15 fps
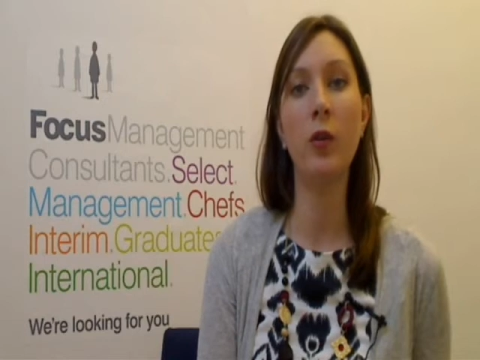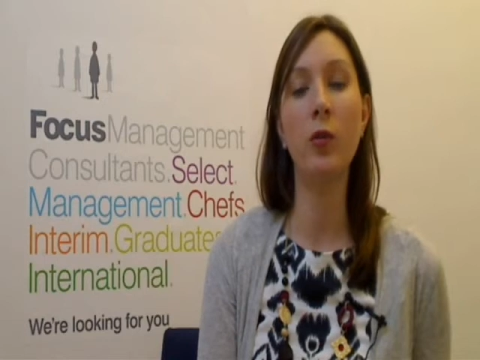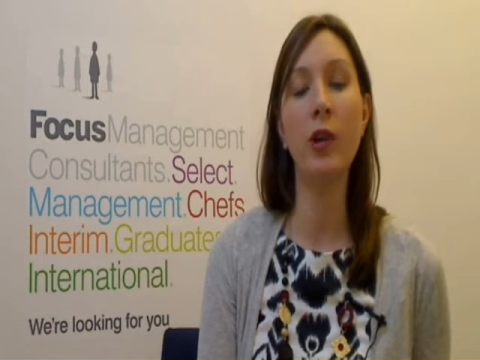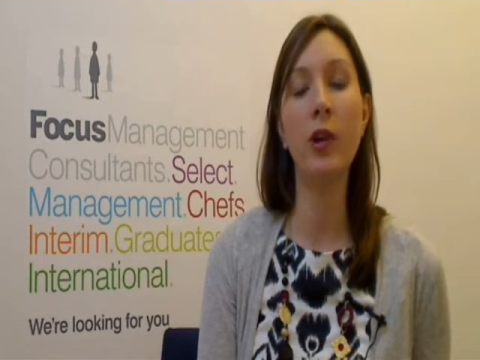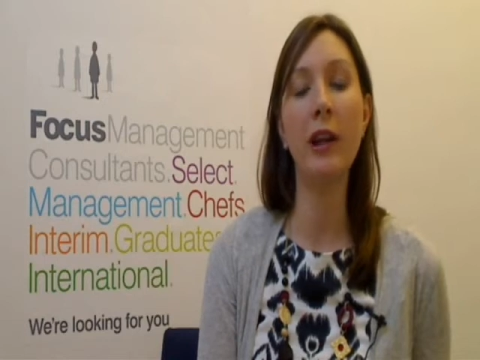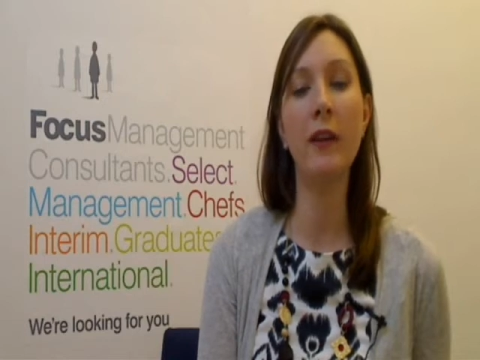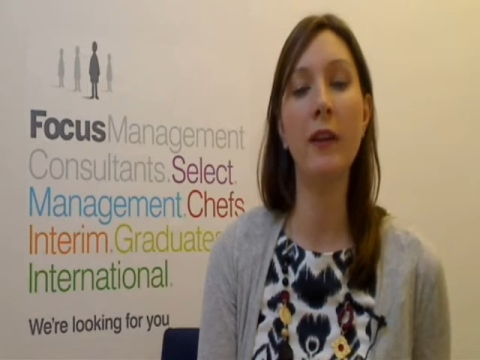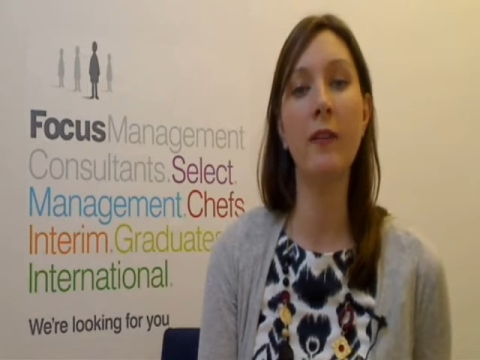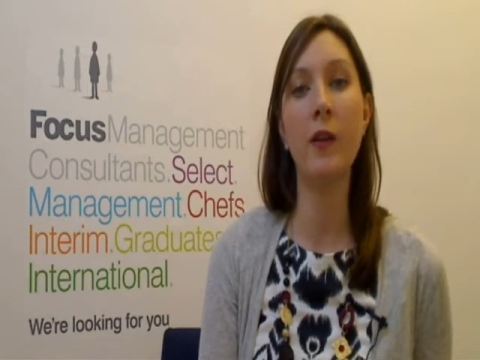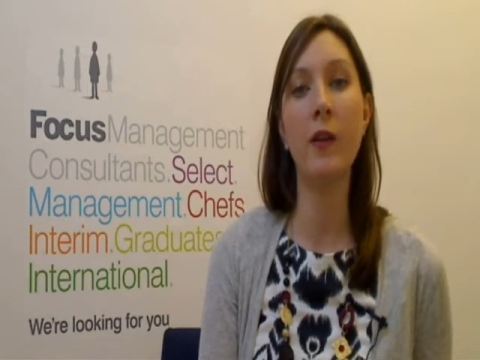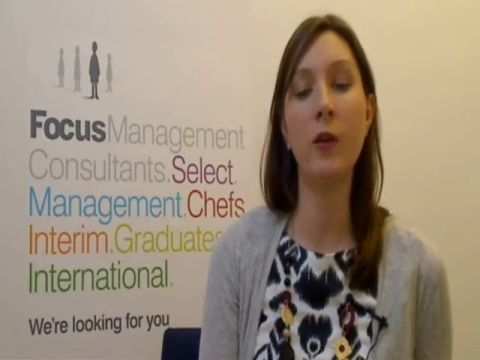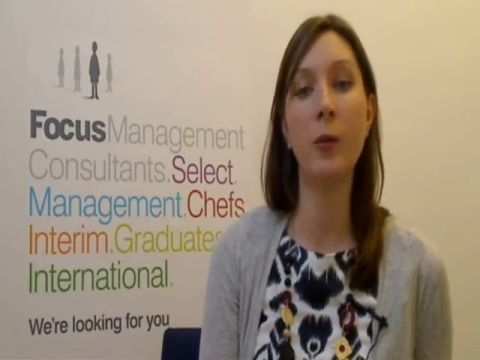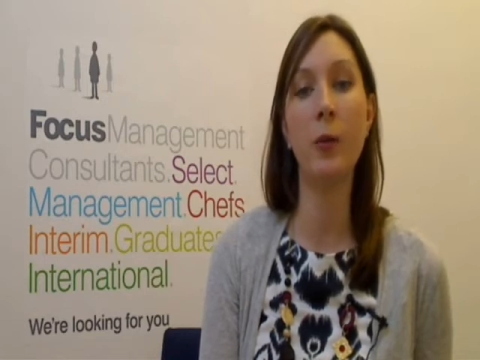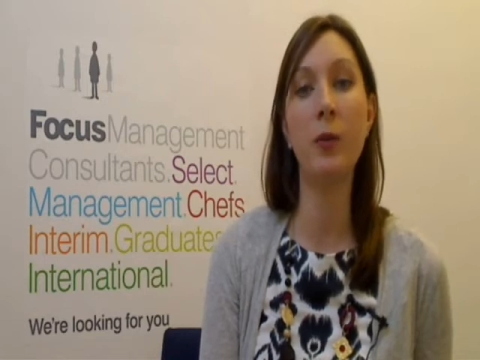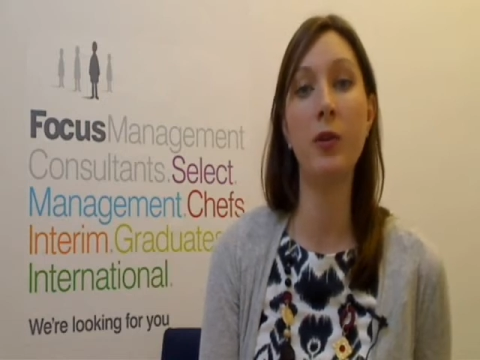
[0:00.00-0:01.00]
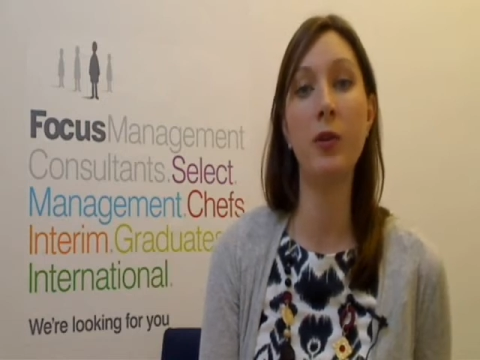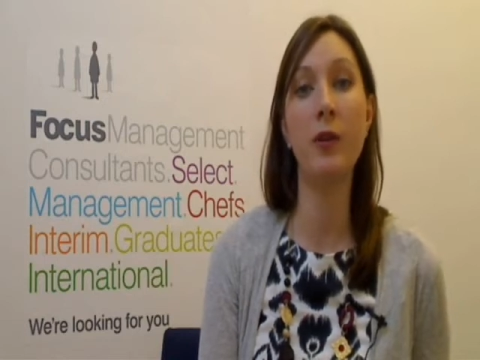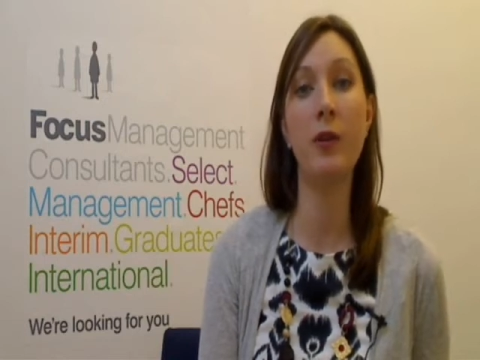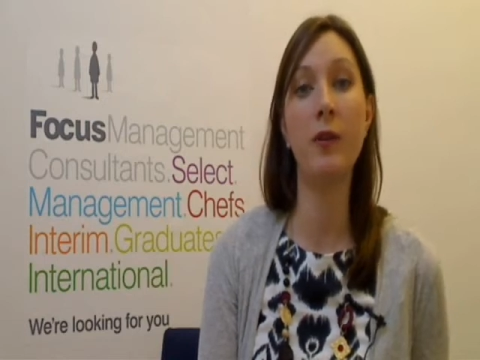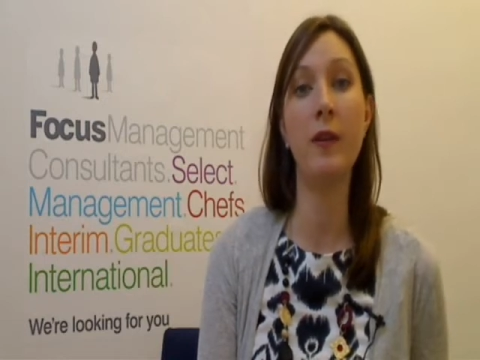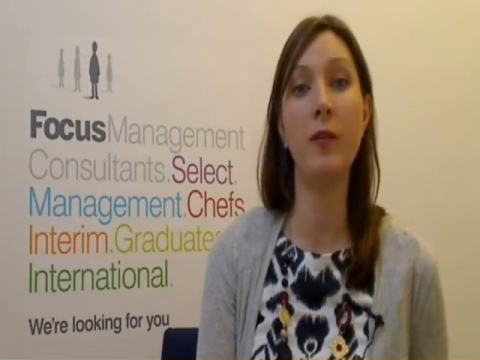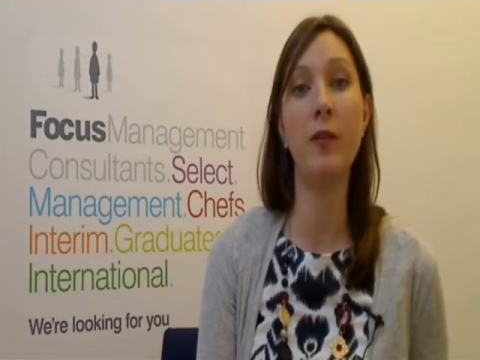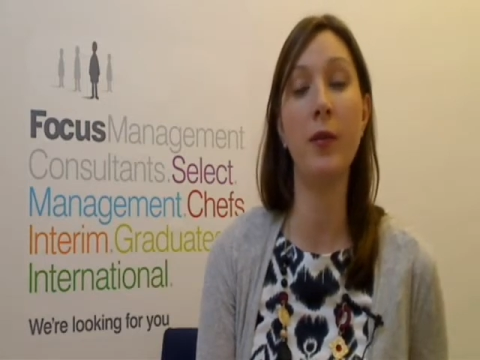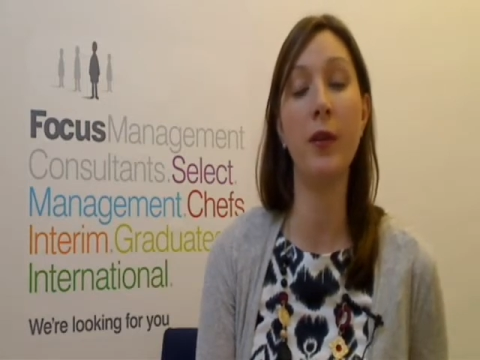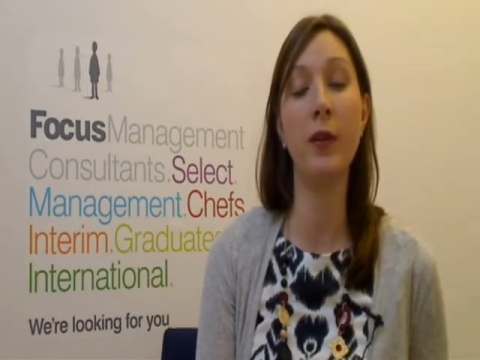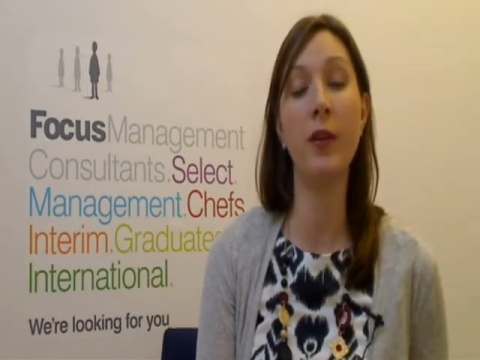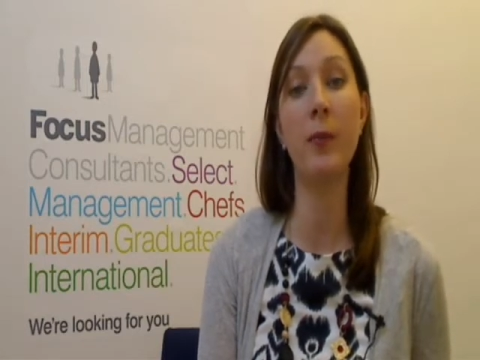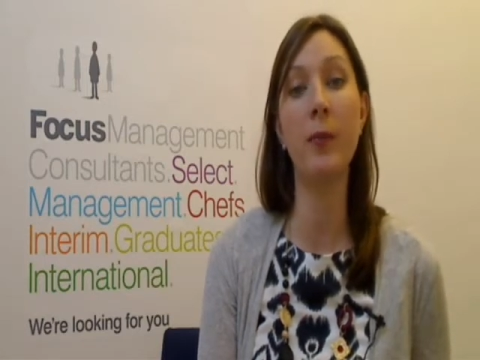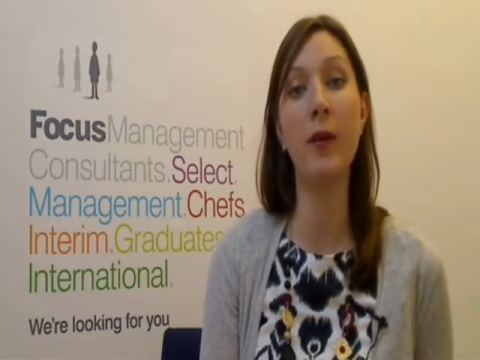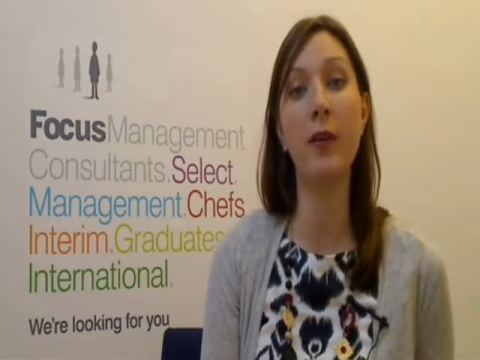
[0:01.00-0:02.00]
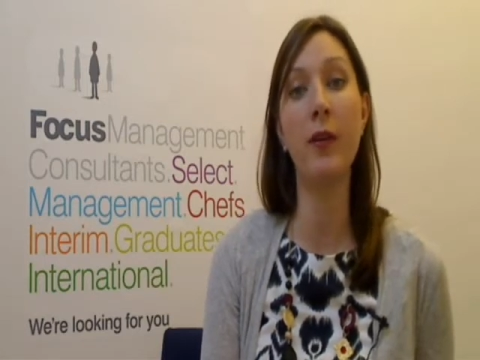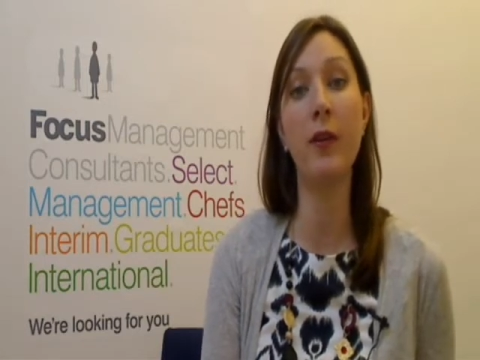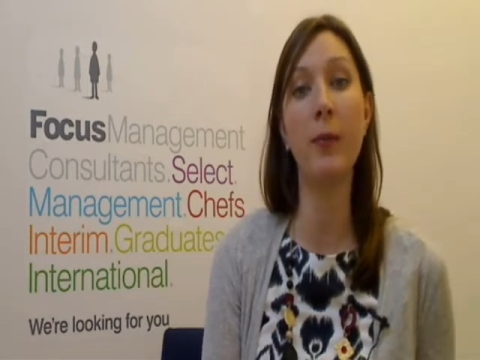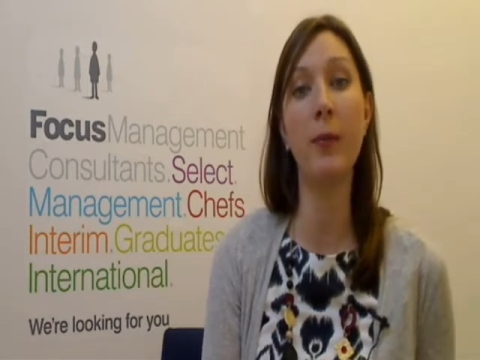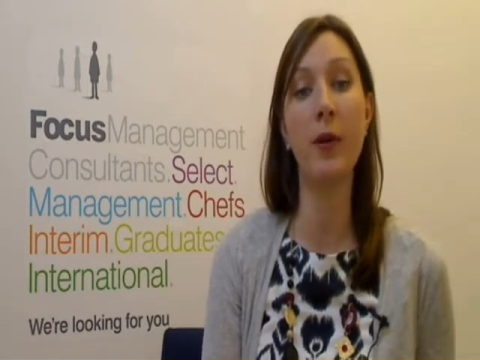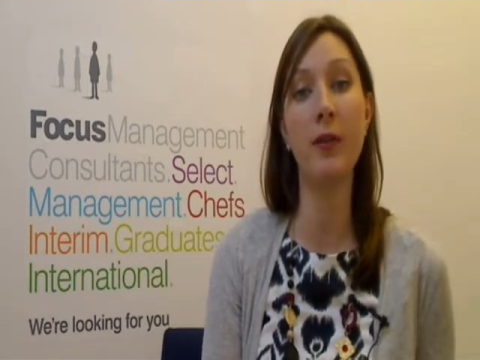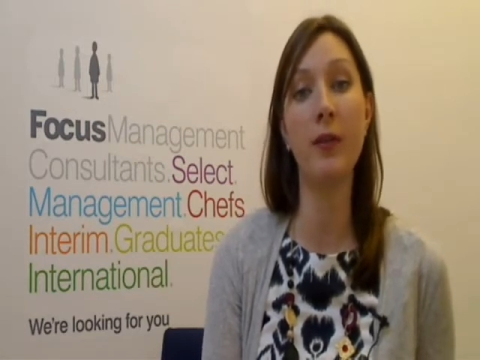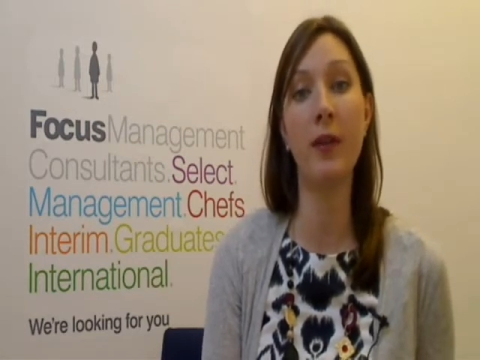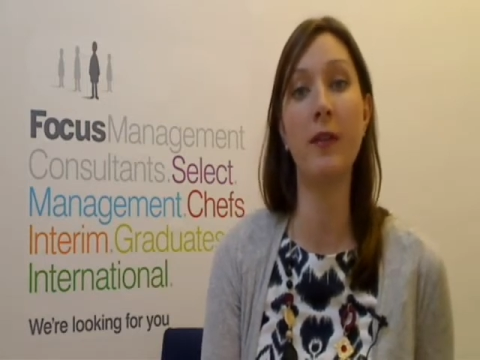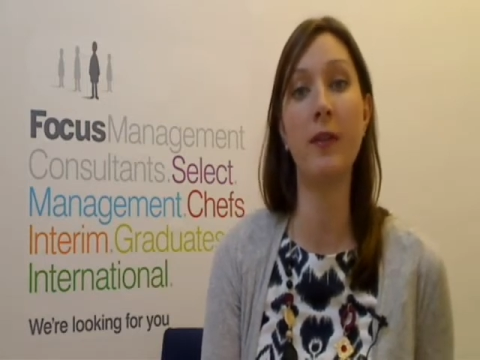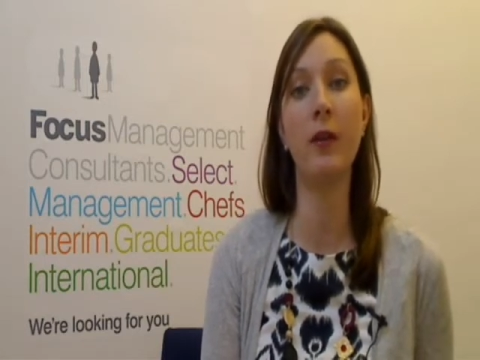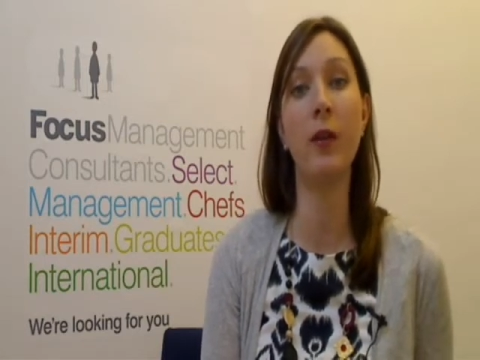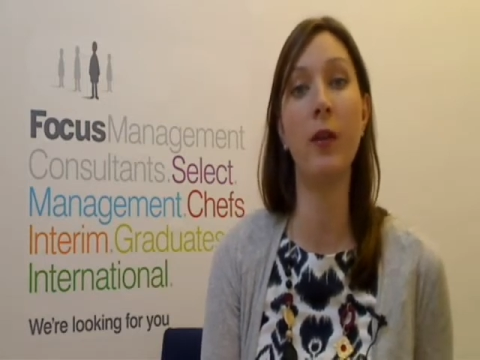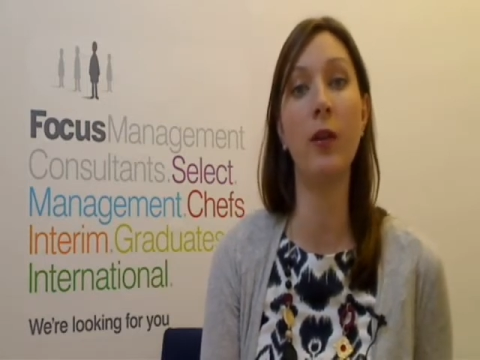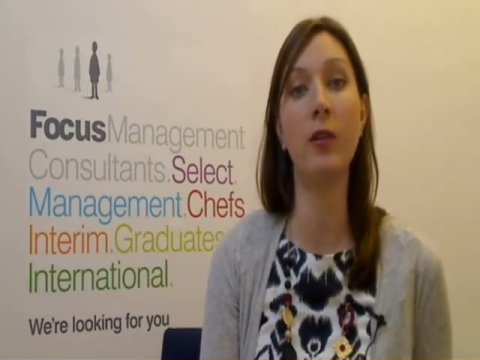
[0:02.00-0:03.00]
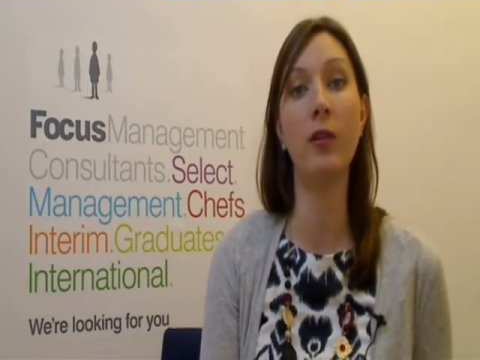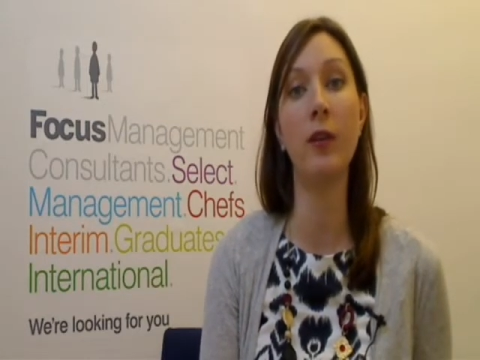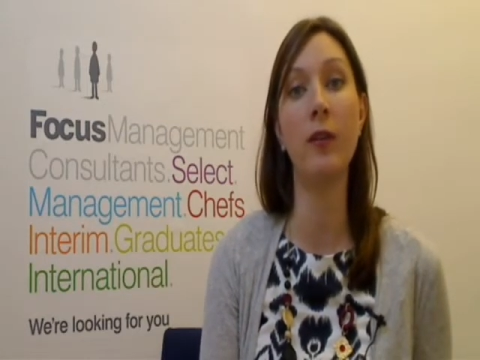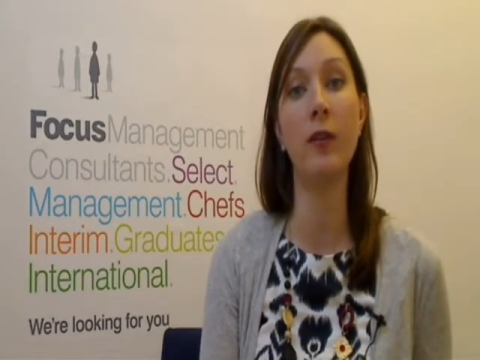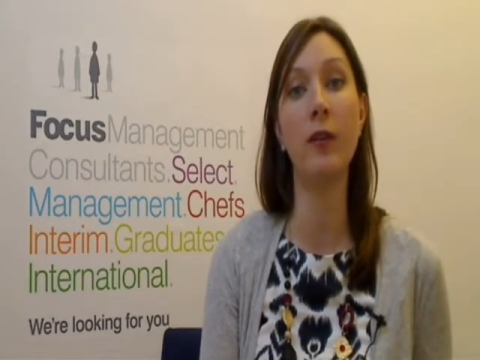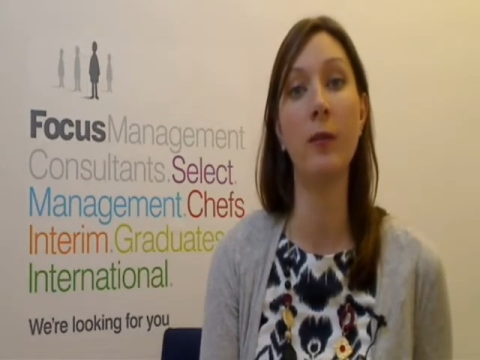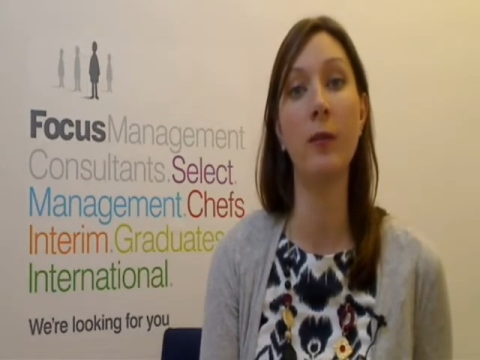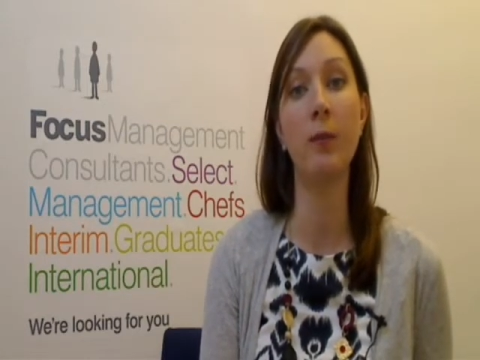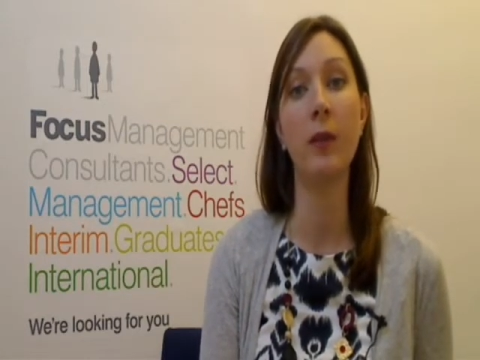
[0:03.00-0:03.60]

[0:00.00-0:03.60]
a really exciting opportunity for an experienced process technologist.